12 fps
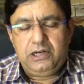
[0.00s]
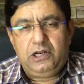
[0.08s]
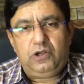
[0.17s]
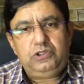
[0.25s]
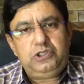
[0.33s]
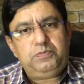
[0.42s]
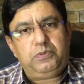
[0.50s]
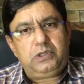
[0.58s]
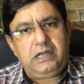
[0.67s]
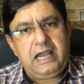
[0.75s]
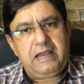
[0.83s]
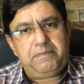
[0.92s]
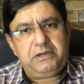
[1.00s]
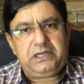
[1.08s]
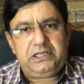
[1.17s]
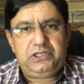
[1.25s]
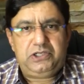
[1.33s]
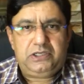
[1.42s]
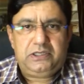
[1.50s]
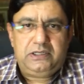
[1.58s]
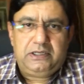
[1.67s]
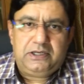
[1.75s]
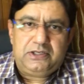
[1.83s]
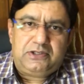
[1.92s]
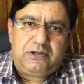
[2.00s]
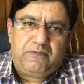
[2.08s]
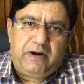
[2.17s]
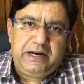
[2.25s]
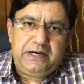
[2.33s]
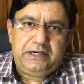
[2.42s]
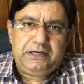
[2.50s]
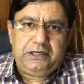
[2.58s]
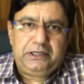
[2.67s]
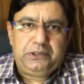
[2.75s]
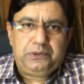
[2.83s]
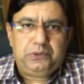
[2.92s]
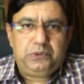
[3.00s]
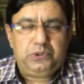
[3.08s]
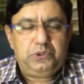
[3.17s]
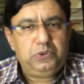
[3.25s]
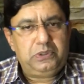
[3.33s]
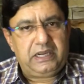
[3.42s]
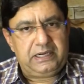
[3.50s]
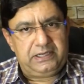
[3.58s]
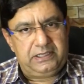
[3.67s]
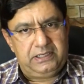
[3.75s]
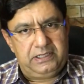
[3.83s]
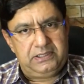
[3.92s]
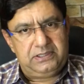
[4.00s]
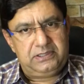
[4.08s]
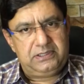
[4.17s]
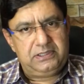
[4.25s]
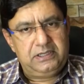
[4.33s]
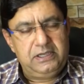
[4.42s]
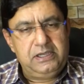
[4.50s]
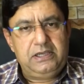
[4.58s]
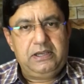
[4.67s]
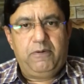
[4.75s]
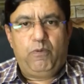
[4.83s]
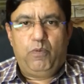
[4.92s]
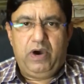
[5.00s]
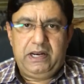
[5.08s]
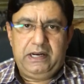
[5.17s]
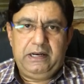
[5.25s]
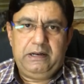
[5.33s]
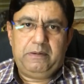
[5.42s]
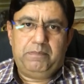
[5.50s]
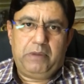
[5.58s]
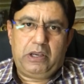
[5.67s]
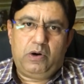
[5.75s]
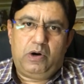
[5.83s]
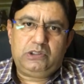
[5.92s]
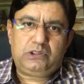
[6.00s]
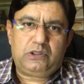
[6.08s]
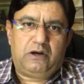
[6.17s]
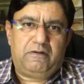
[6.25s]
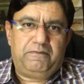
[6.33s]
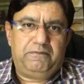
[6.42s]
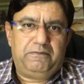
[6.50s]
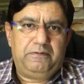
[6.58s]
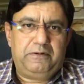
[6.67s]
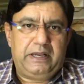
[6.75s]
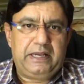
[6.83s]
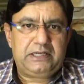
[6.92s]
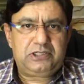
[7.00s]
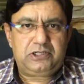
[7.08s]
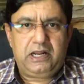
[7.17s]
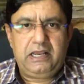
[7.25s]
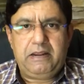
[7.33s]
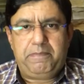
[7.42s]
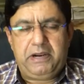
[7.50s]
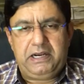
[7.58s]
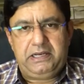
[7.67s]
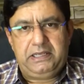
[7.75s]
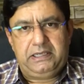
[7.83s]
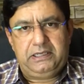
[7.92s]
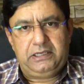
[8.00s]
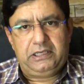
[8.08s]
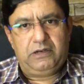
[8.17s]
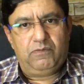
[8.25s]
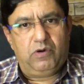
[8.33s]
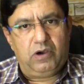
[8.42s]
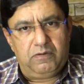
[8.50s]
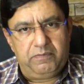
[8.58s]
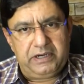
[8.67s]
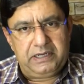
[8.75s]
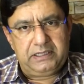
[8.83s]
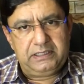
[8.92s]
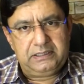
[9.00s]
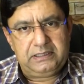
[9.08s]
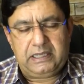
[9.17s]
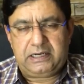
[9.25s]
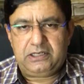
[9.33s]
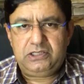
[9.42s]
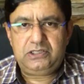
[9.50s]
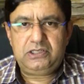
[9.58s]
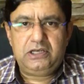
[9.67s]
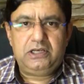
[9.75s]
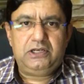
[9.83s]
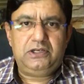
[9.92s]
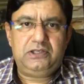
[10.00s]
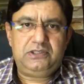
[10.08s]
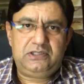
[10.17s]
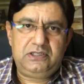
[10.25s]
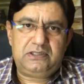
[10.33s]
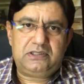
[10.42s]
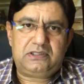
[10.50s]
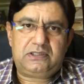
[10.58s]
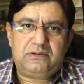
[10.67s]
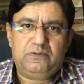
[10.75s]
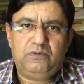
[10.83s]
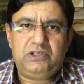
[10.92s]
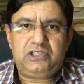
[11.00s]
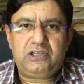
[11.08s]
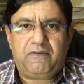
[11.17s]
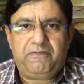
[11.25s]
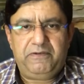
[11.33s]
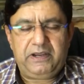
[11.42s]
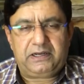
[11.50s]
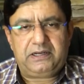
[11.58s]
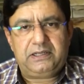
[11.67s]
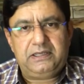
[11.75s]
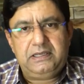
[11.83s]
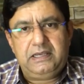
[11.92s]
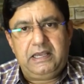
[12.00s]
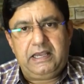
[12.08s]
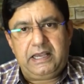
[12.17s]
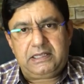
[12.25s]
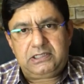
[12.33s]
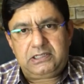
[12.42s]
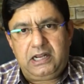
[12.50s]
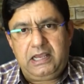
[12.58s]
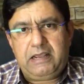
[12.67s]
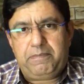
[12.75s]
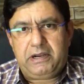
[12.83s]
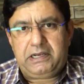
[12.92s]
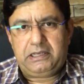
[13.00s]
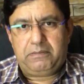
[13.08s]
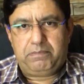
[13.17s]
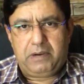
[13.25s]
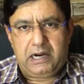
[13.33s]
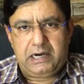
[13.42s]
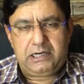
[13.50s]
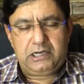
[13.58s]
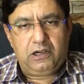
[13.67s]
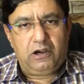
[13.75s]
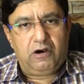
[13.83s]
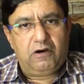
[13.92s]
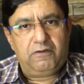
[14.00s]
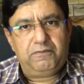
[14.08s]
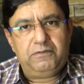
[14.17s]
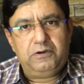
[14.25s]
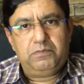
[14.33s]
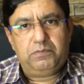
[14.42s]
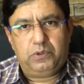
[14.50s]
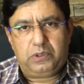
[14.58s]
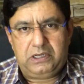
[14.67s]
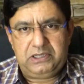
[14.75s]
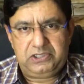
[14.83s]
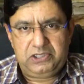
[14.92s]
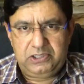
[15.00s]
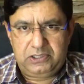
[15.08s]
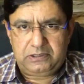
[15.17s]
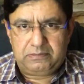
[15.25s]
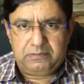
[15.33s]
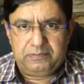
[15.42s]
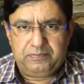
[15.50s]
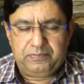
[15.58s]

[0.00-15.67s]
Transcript: Now this portal hypertension is divided into two categories. One, because of extrahepatic involvement, that is diseases which affect extrahepatic part of portal system.